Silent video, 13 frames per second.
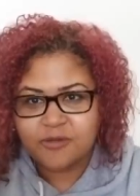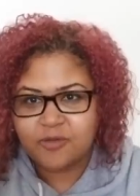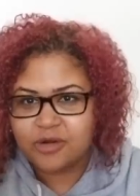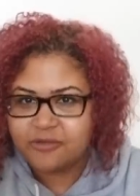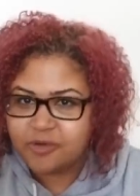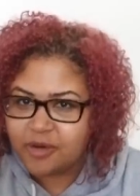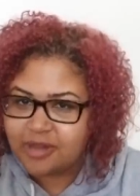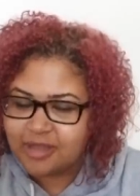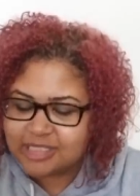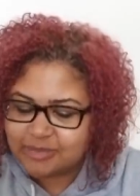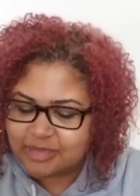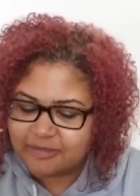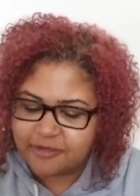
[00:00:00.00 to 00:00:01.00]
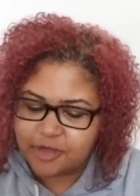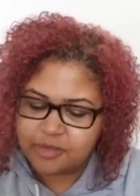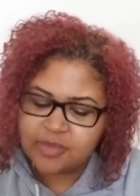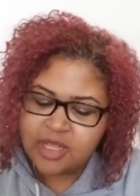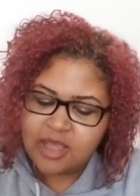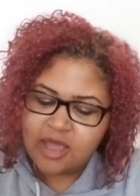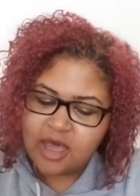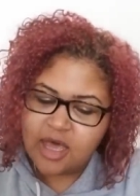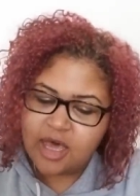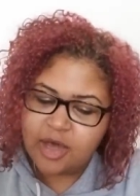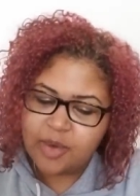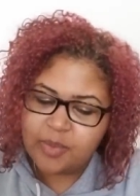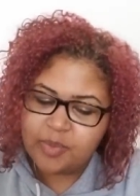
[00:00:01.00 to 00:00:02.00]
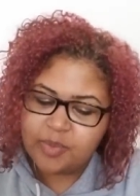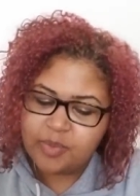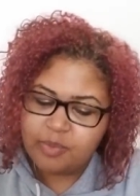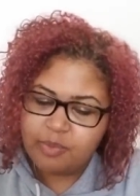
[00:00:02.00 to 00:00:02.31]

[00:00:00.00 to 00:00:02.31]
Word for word: 44, and I looked up at the phone. Um,